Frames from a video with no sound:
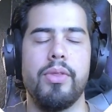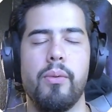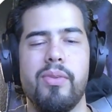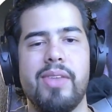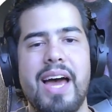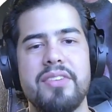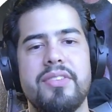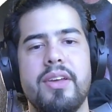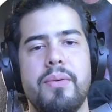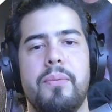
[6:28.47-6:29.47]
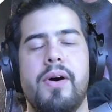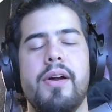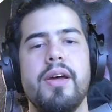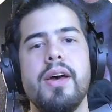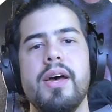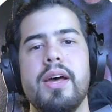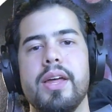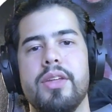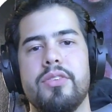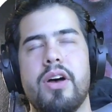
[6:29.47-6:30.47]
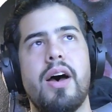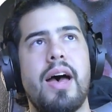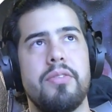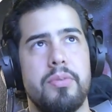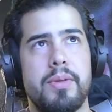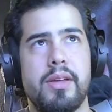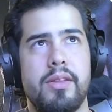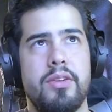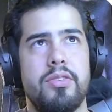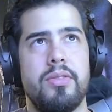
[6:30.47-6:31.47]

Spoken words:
The last thing you want is not have something like this.